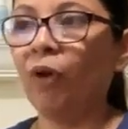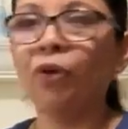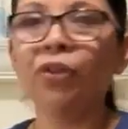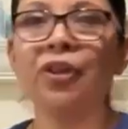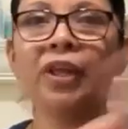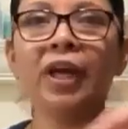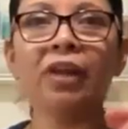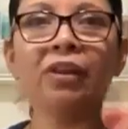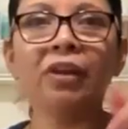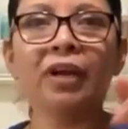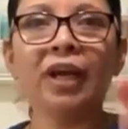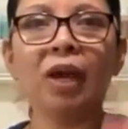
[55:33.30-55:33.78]

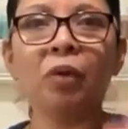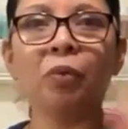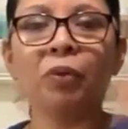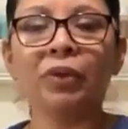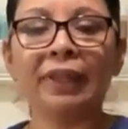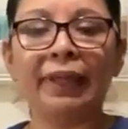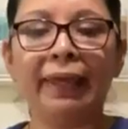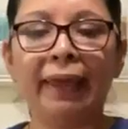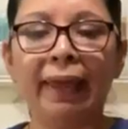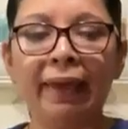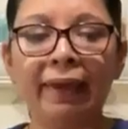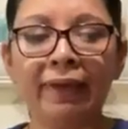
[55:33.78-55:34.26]
Or the other guy
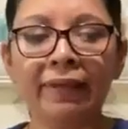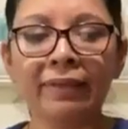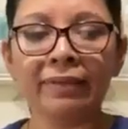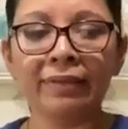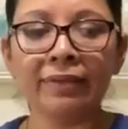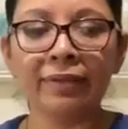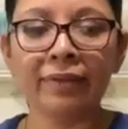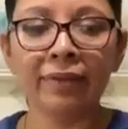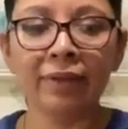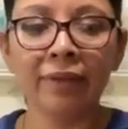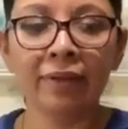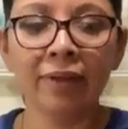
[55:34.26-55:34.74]
with the
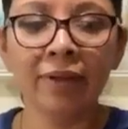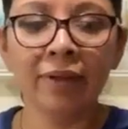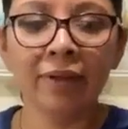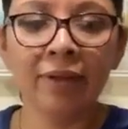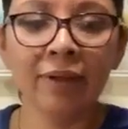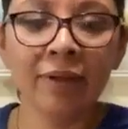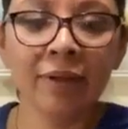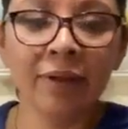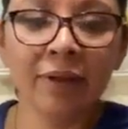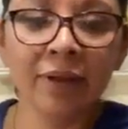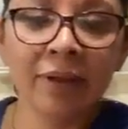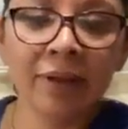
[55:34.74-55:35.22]
axe.
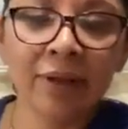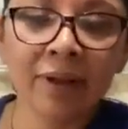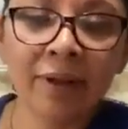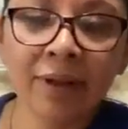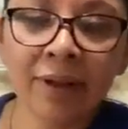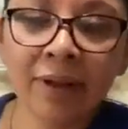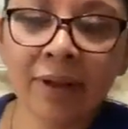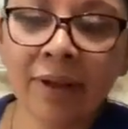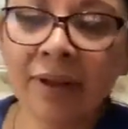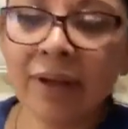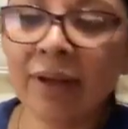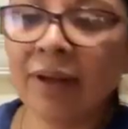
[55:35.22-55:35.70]

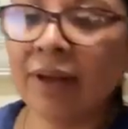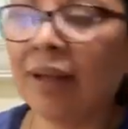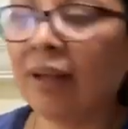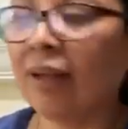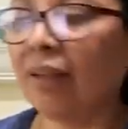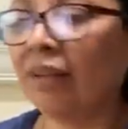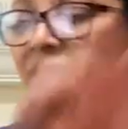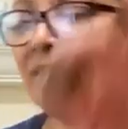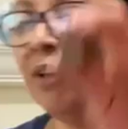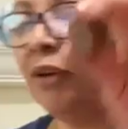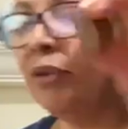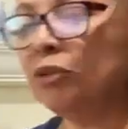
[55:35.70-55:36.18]

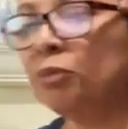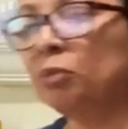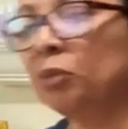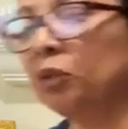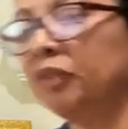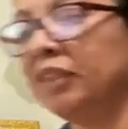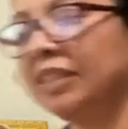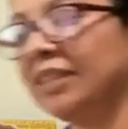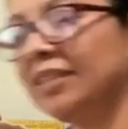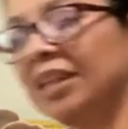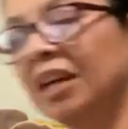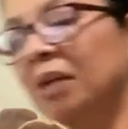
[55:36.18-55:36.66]
Those
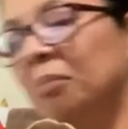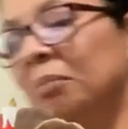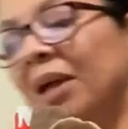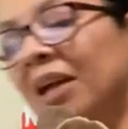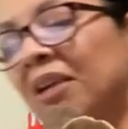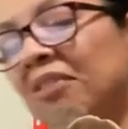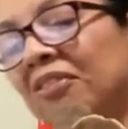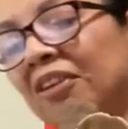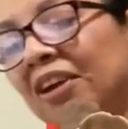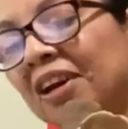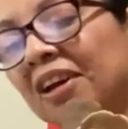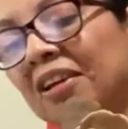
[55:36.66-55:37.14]
movies. I'm
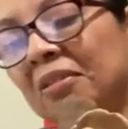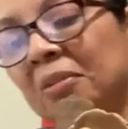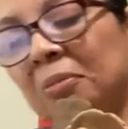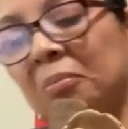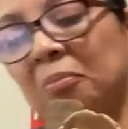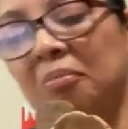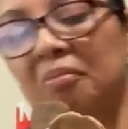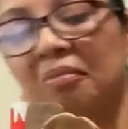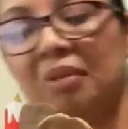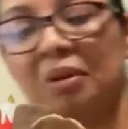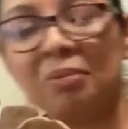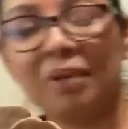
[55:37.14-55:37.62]
not afraid of
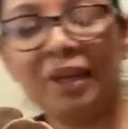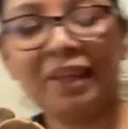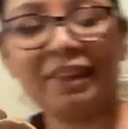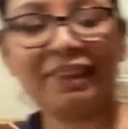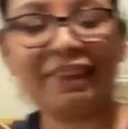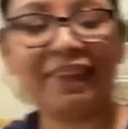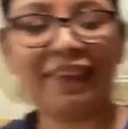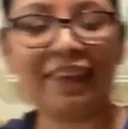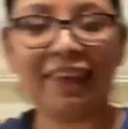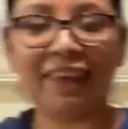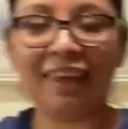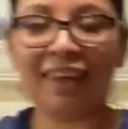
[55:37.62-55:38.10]
them. I'm
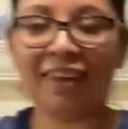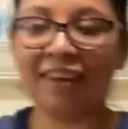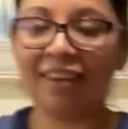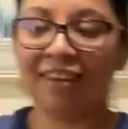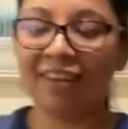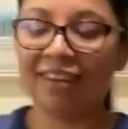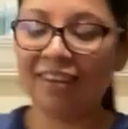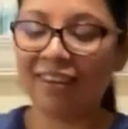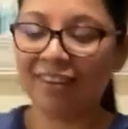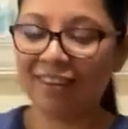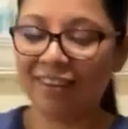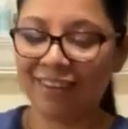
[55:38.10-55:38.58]
like,
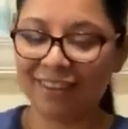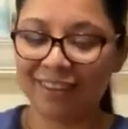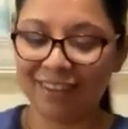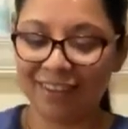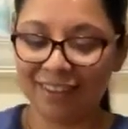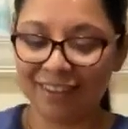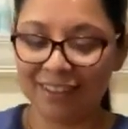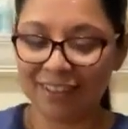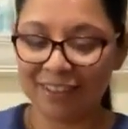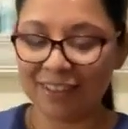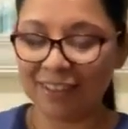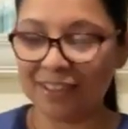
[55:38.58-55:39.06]

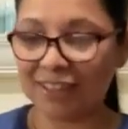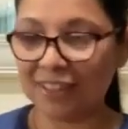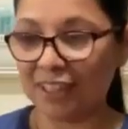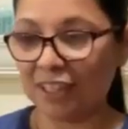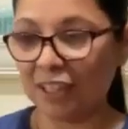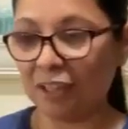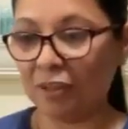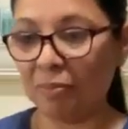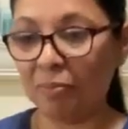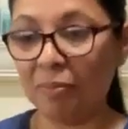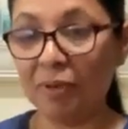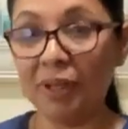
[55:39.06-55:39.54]
that's
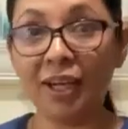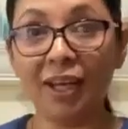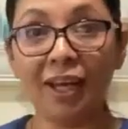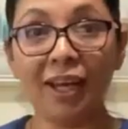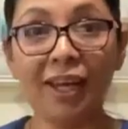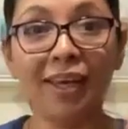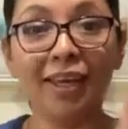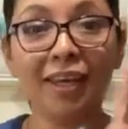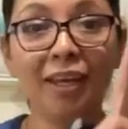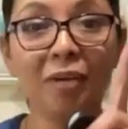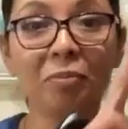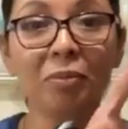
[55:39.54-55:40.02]
nothing. But
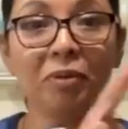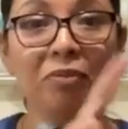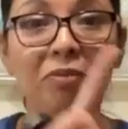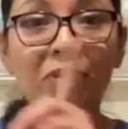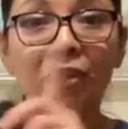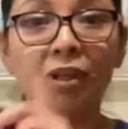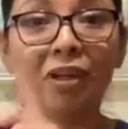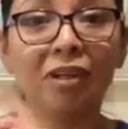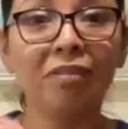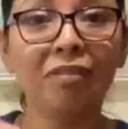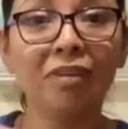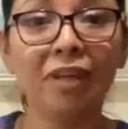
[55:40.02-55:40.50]
I am
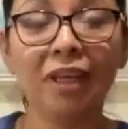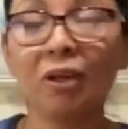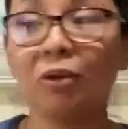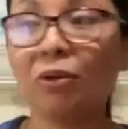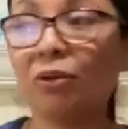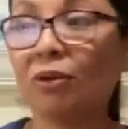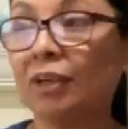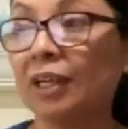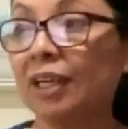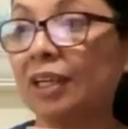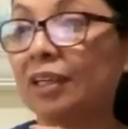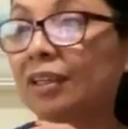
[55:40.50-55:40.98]
afraid of La
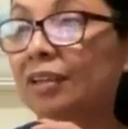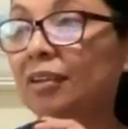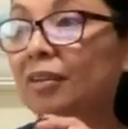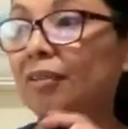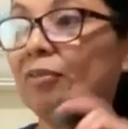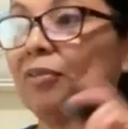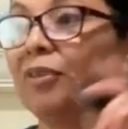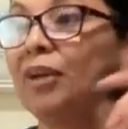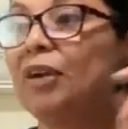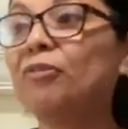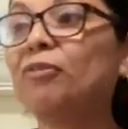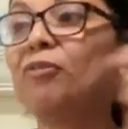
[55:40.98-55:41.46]
Llorona.
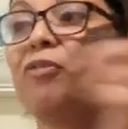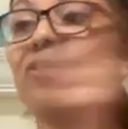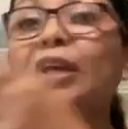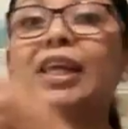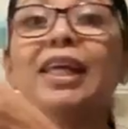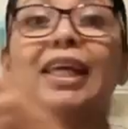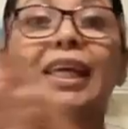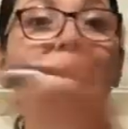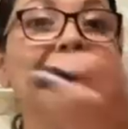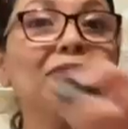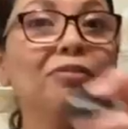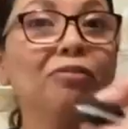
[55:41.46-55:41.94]
Yeah,
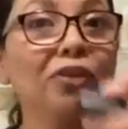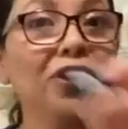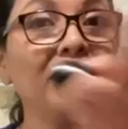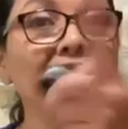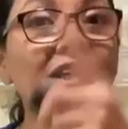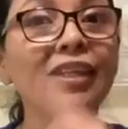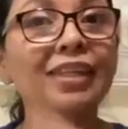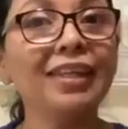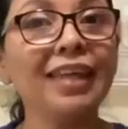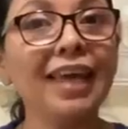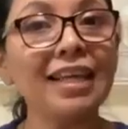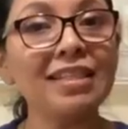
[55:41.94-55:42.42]
Freddy.
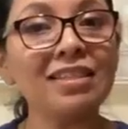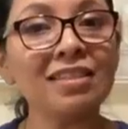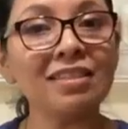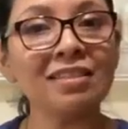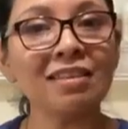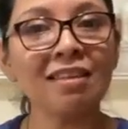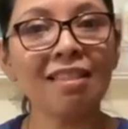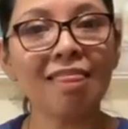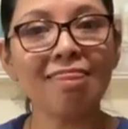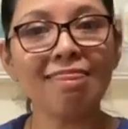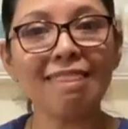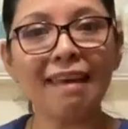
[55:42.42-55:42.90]

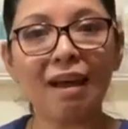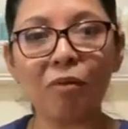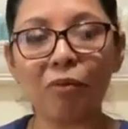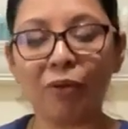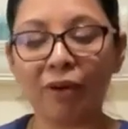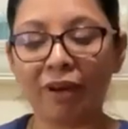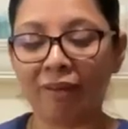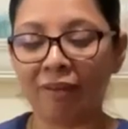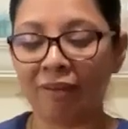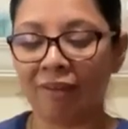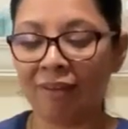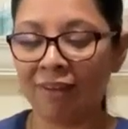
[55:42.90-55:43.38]
Yes,
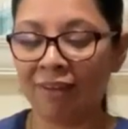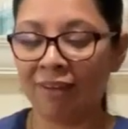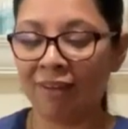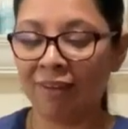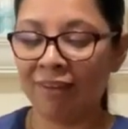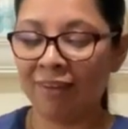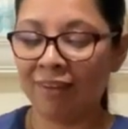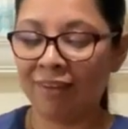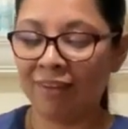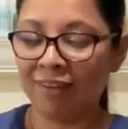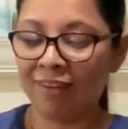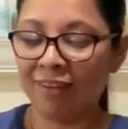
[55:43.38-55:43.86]
that one.
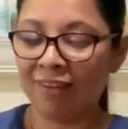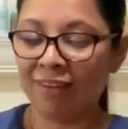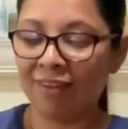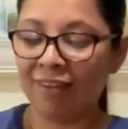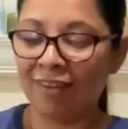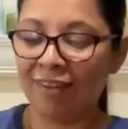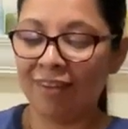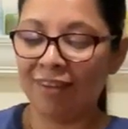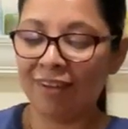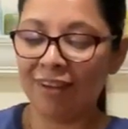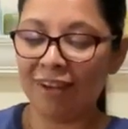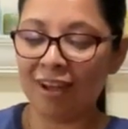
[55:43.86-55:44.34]

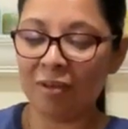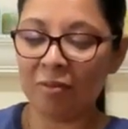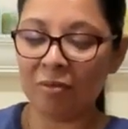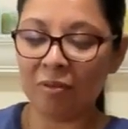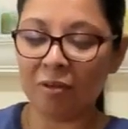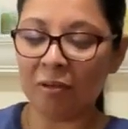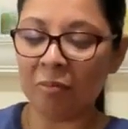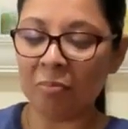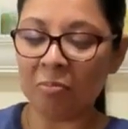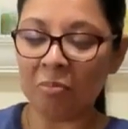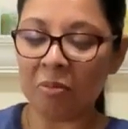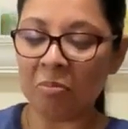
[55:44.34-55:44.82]

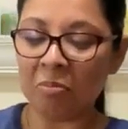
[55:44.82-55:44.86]
I'm